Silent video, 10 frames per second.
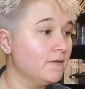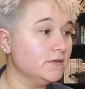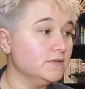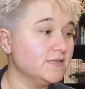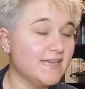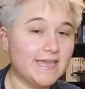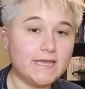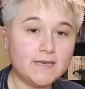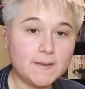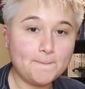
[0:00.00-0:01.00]
is
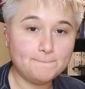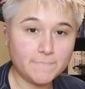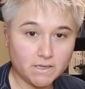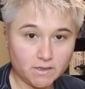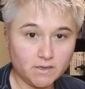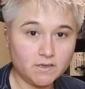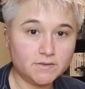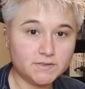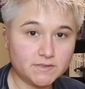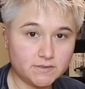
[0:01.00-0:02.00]

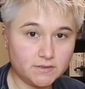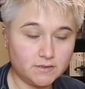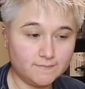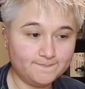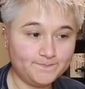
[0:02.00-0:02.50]
NPC,